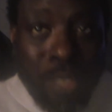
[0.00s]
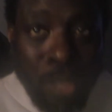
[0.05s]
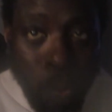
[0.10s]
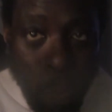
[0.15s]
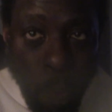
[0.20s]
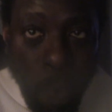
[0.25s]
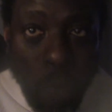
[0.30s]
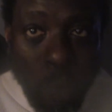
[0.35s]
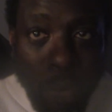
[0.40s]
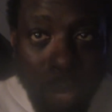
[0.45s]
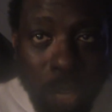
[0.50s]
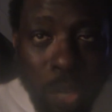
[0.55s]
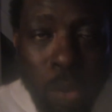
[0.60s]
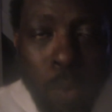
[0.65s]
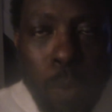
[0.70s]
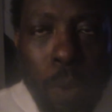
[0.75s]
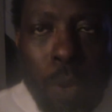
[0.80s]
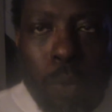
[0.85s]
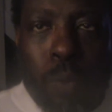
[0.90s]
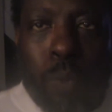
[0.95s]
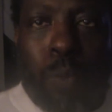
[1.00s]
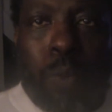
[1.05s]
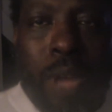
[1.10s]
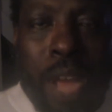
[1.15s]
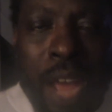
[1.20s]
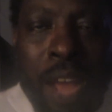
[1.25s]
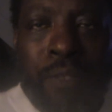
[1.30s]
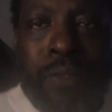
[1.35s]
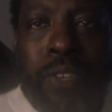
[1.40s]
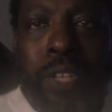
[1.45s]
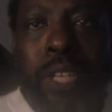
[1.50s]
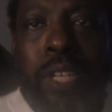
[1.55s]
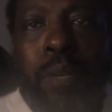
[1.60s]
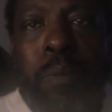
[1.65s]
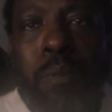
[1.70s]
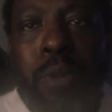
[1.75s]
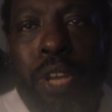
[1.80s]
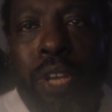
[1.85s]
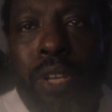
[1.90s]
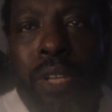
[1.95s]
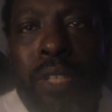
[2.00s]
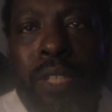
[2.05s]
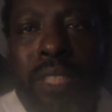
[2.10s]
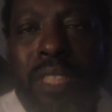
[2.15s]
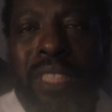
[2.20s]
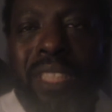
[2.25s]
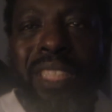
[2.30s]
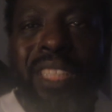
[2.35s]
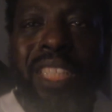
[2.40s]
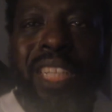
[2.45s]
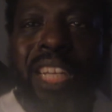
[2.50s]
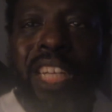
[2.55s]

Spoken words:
quote unquote, African Americans,